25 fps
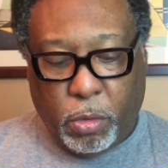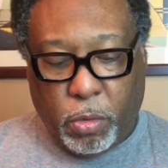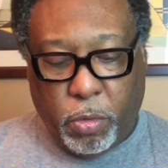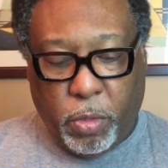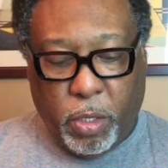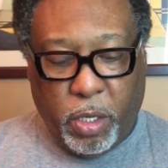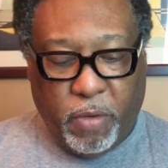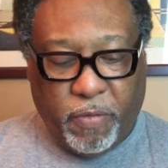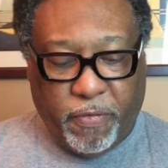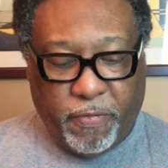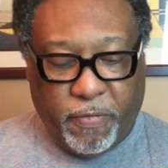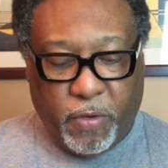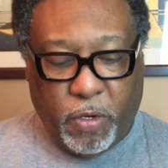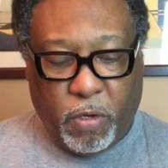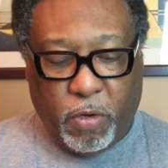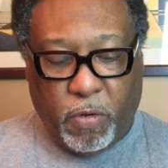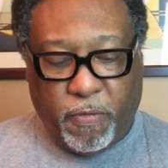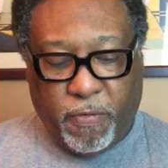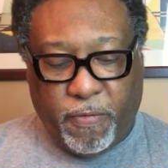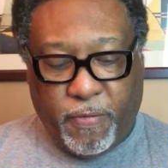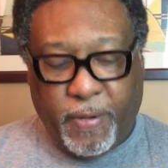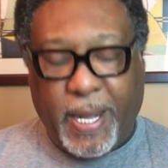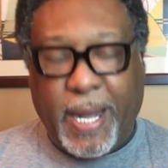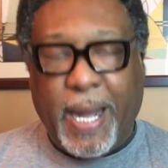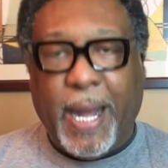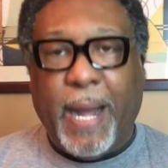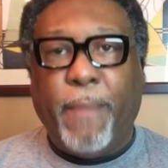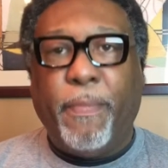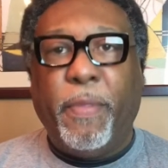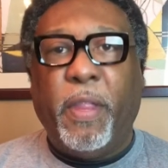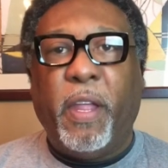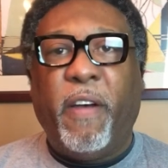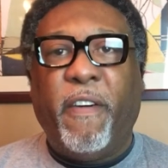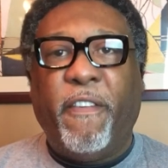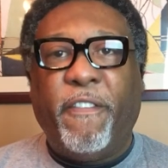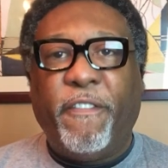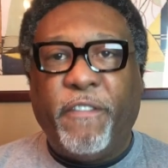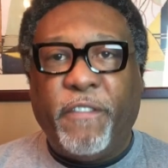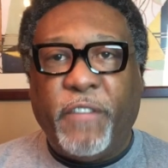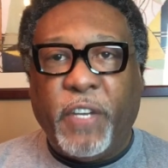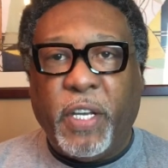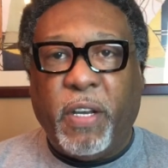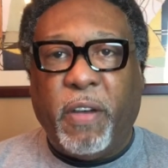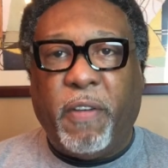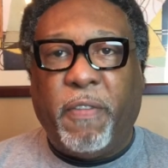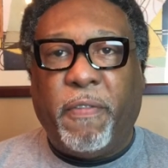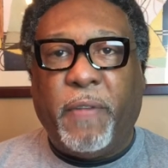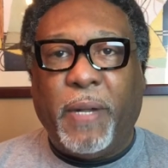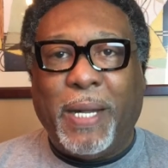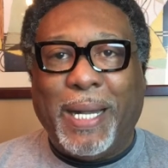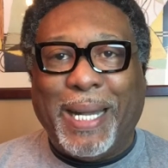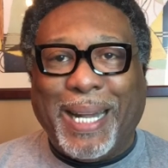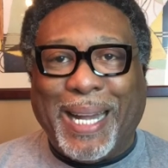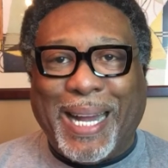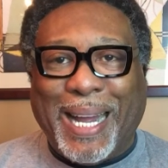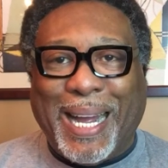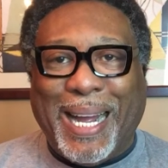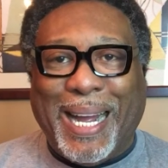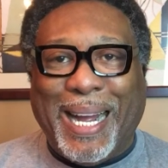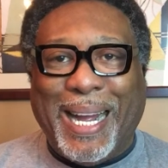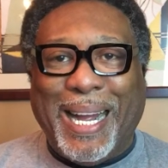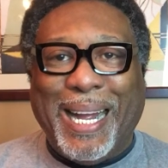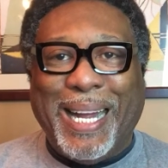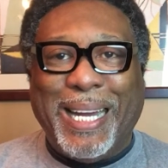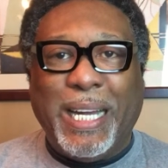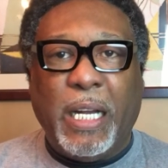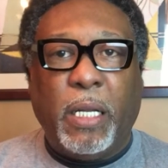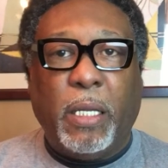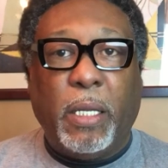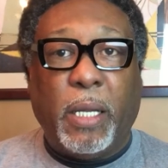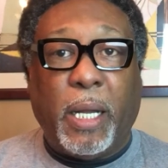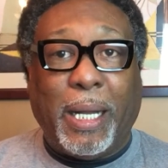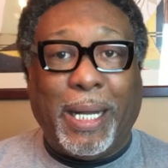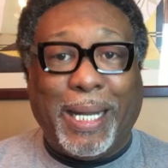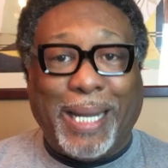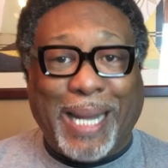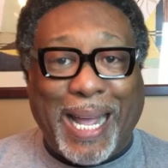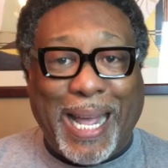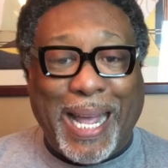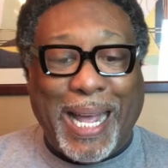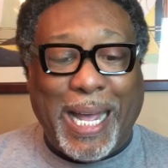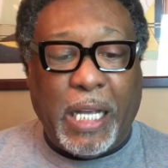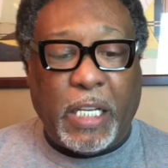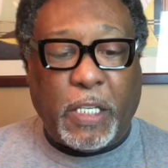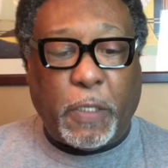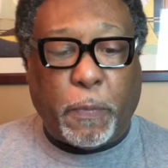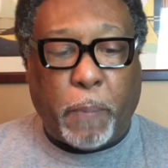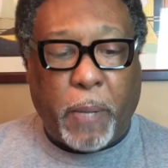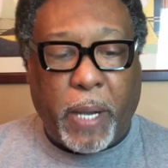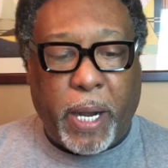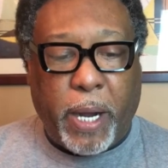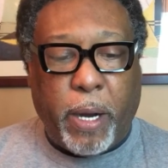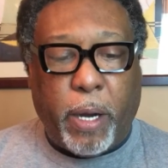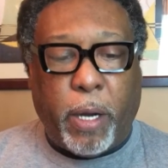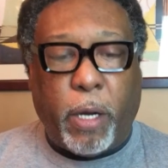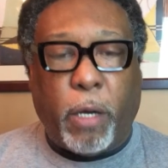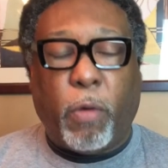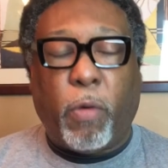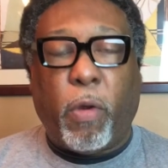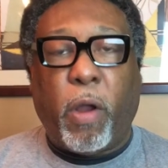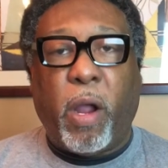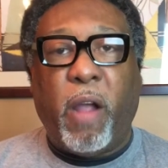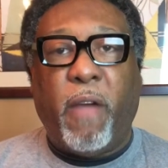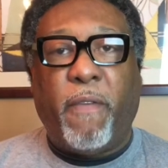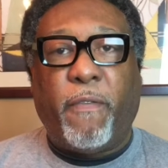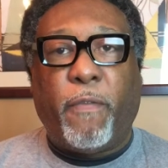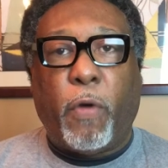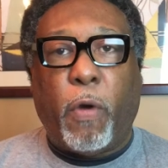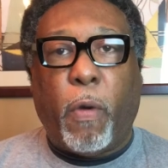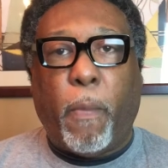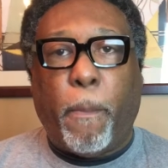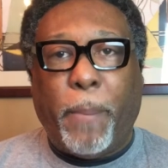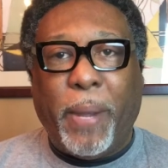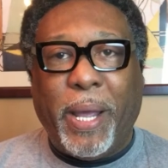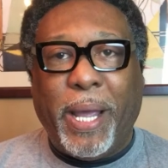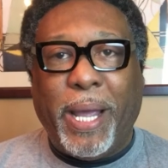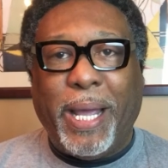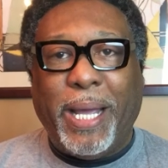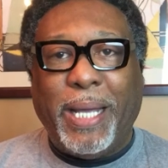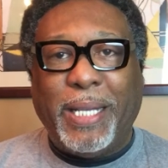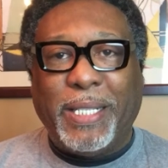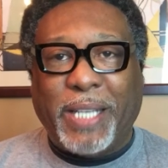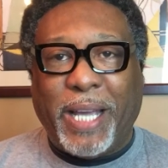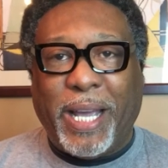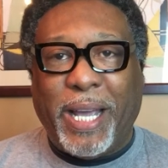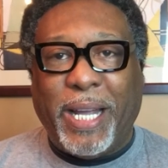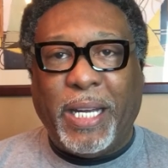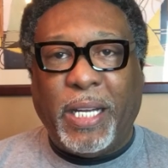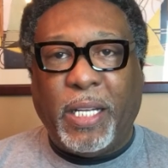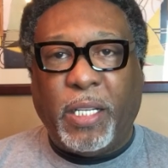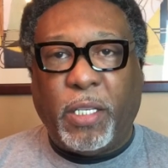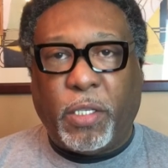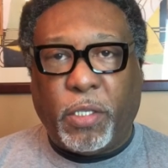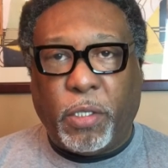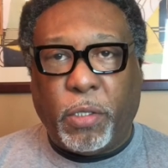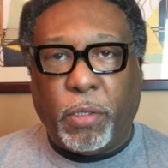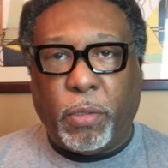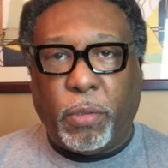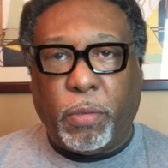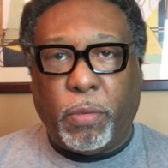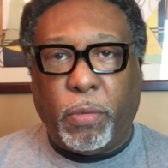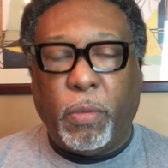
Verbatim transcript: three, four, five, the fifth line in the last paragraph on page 82.